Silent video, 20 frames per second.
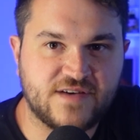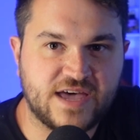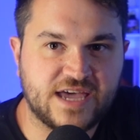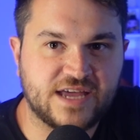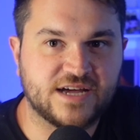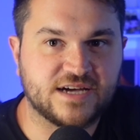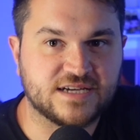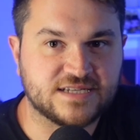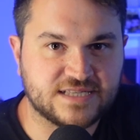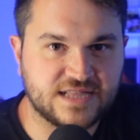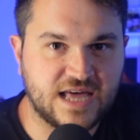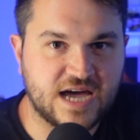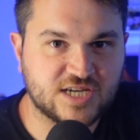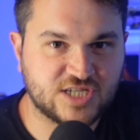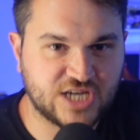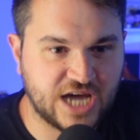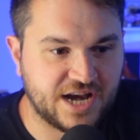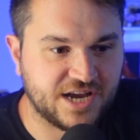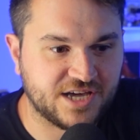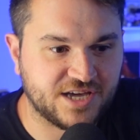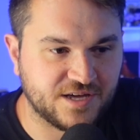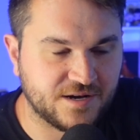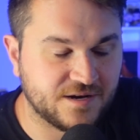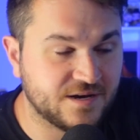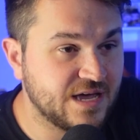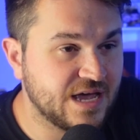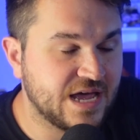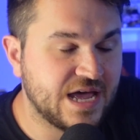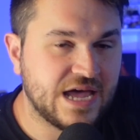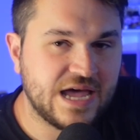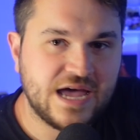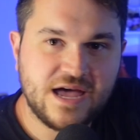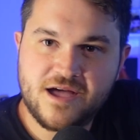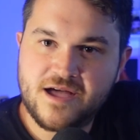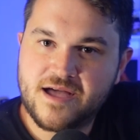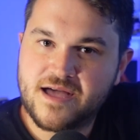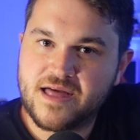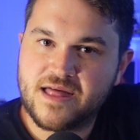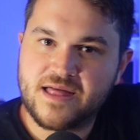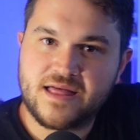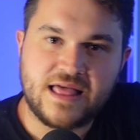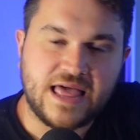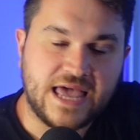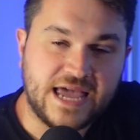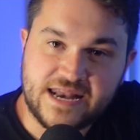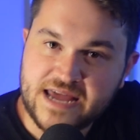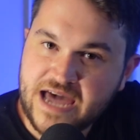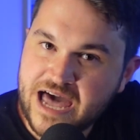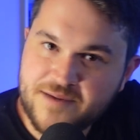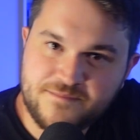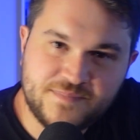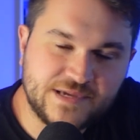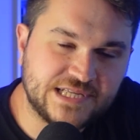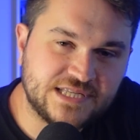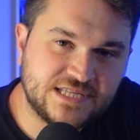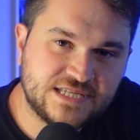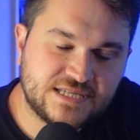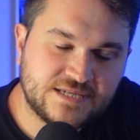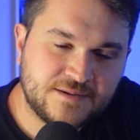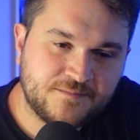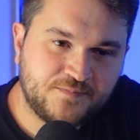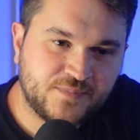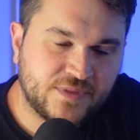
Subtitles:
Vader / Anakin. It happens.